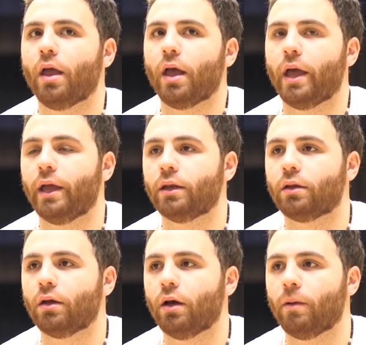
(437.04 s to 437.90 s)

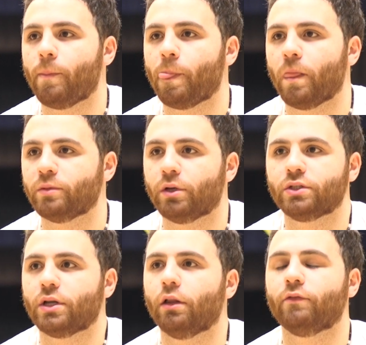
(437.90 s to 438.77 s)
And as much
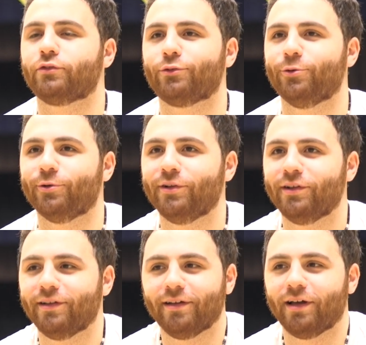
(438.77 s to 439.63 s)
as I loved school,
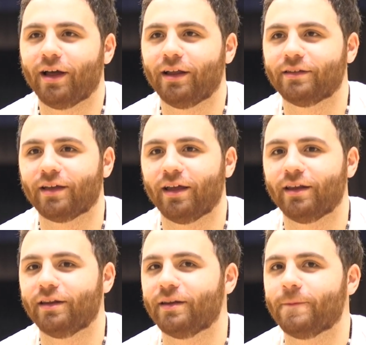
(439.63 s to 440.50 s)
I
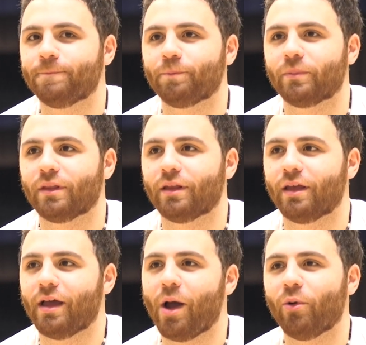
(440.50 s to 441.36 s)
decided
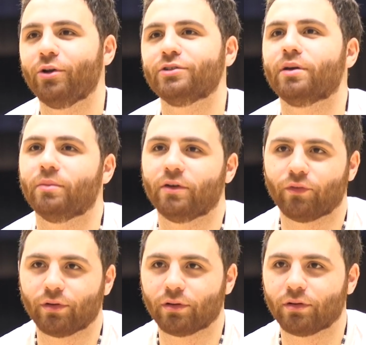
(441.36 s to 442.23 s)
I want to do something
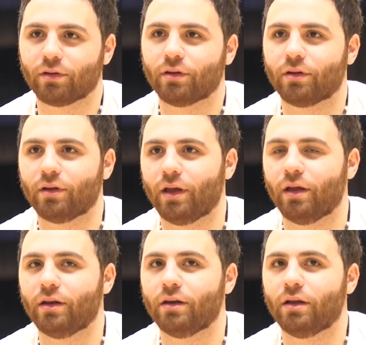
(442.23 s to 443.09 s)
different.
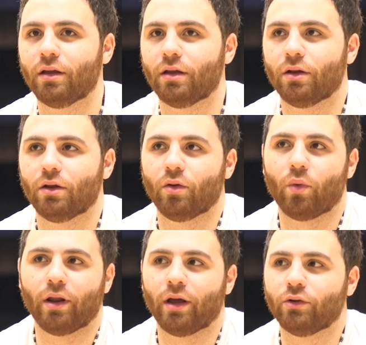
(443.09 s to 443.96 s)
And
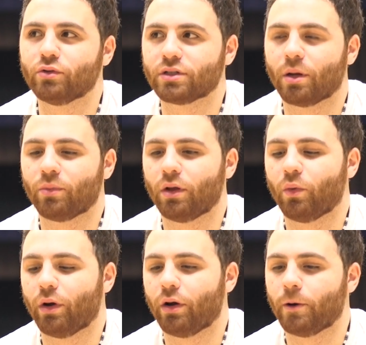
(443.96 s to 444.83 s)
why not do something
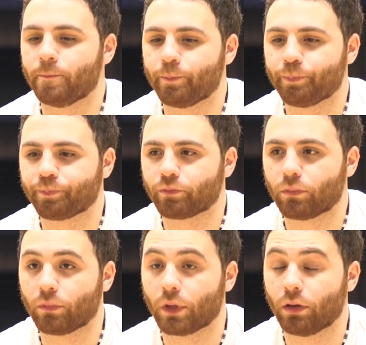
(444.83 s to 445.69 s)
where
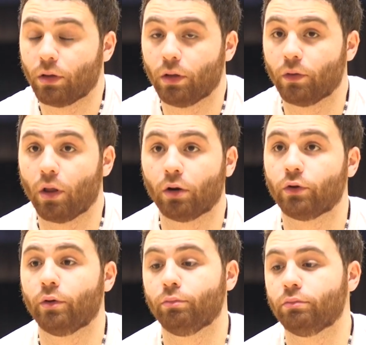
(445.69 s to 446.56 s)
in the long
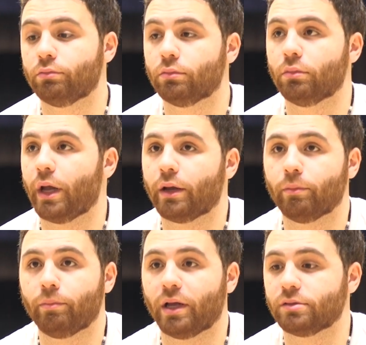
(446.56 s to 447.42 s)
term I
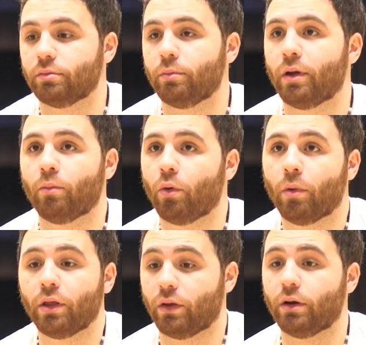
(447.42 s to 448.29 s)
can possibly make more
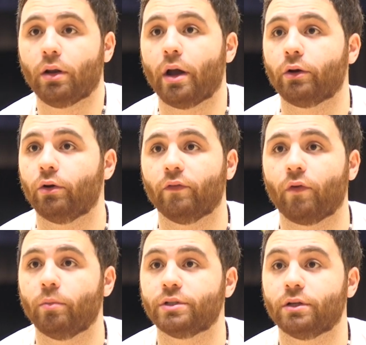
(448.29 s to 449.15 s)
money than a doctor and a
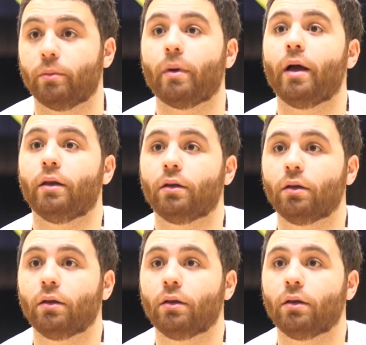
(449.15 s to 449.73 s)
pharmacy combined.